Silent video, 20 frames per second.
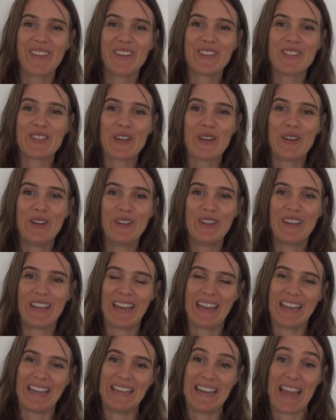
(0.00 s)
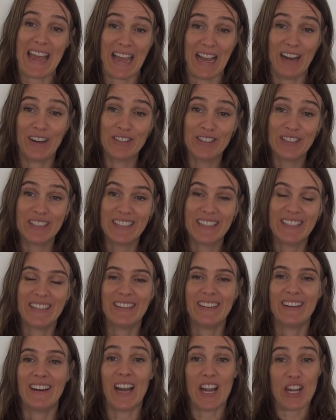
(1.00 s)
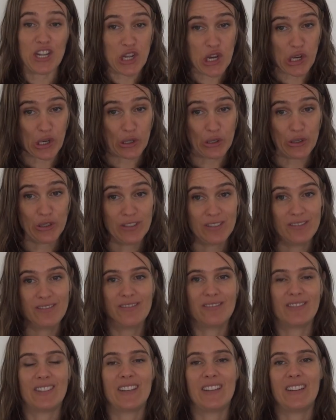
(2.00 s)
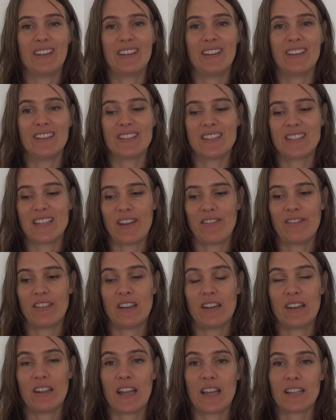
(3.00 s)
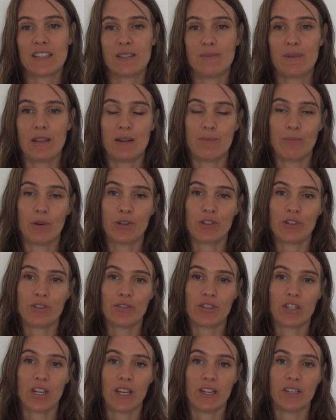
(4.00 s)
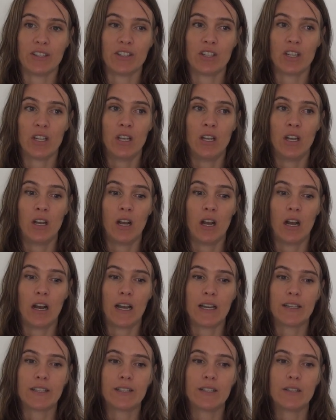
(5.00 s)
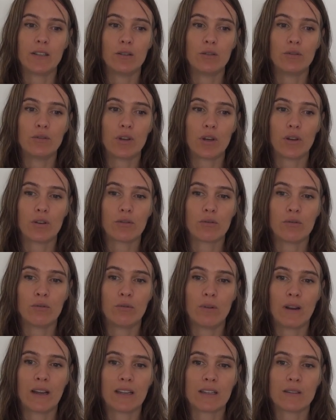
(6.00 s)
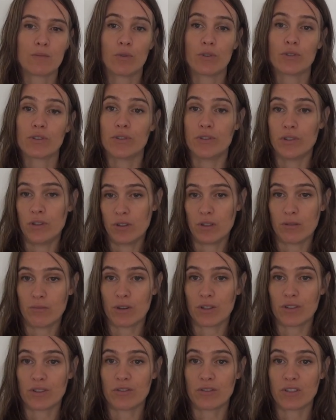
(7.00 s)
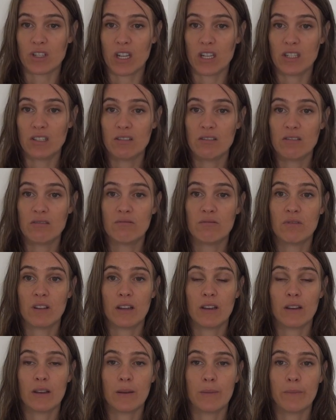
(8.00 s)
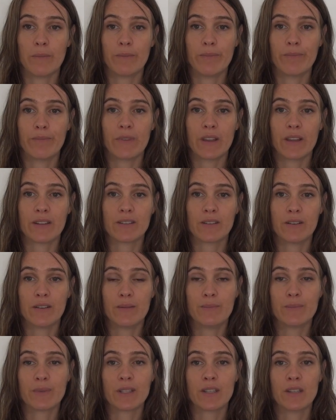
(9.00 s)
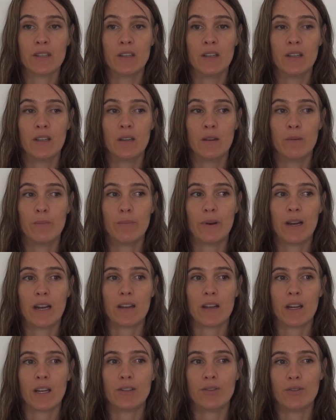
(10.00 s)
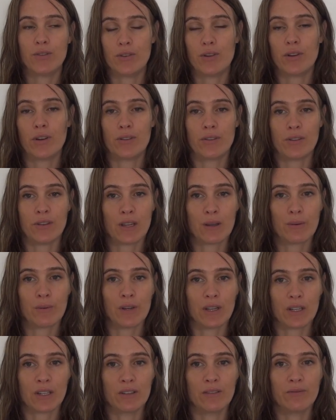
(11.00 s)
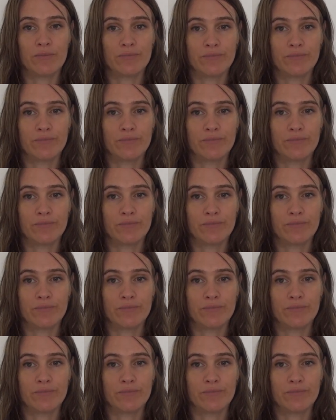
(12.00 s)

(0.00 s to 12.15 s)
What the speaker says: So now I know that it is definitely has to be an emotional change. I still don't always want to do the emotional changes at times, but I do know that they work.